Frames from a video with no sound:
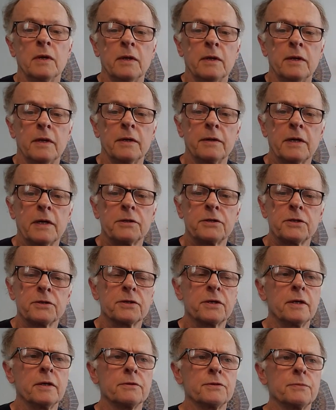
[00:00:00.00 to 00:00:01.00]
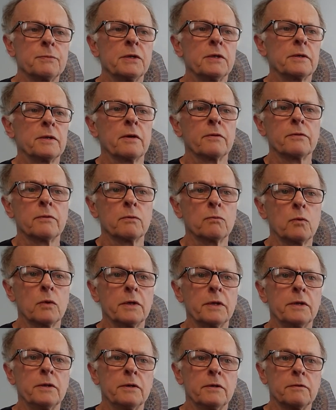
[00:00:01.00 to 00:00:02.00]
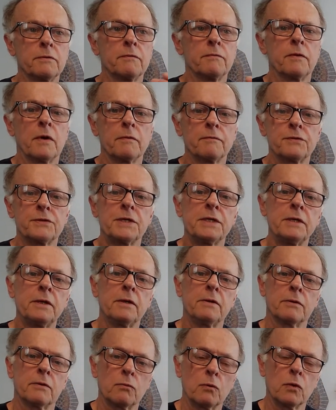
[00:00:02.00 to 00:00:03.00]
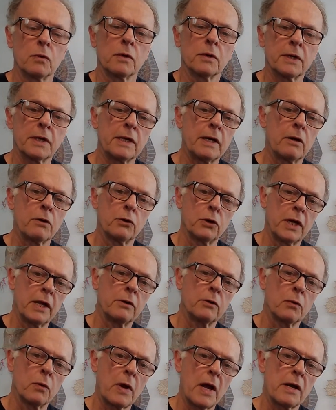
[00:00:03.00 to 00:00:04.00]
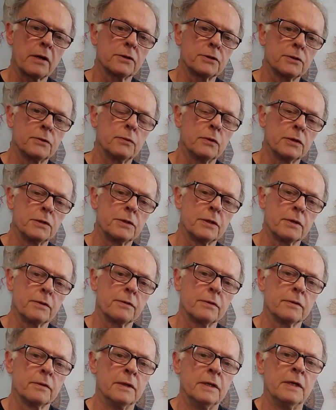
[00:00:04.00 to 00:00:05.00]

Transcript: And that just gives me another way of seeing the work and how it interacts to each other.